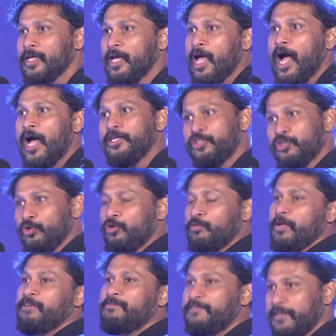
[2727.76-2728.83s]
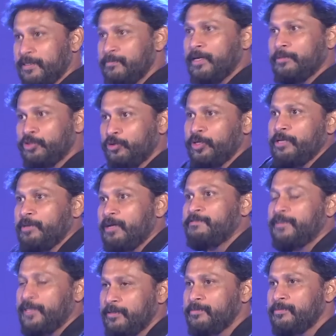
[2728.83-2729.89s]
shoot my film, I'm shooting my
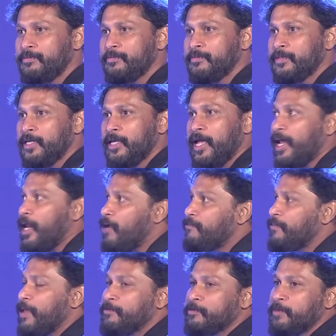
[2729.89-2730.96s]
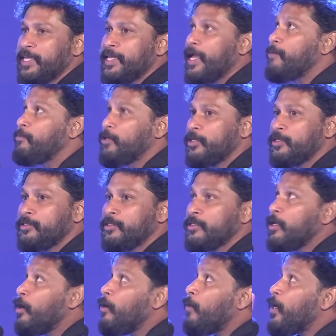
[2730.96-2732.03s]
film, and have kept my camera,
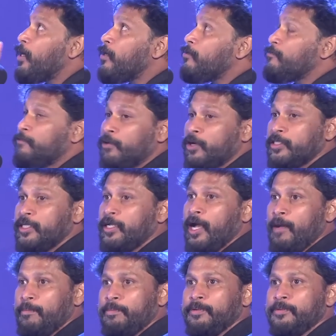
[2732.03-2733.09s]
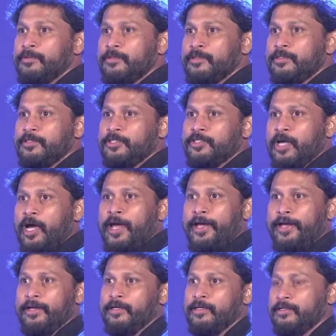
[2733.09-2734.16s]
one focusing up on the sky.
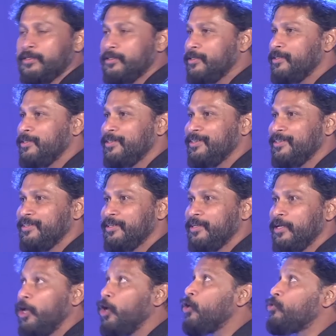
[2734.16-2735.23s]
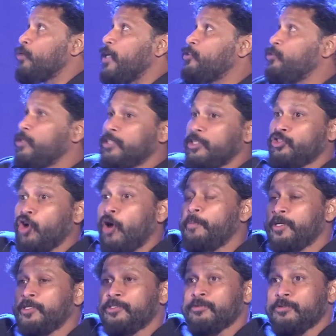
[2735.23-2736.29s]
So as soon as the chopper
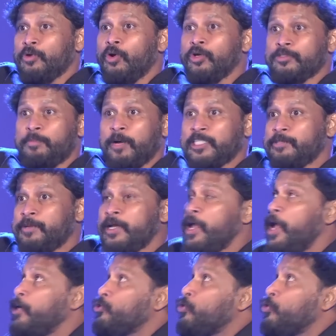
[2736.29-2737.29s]
goes passing by, hey, shoot,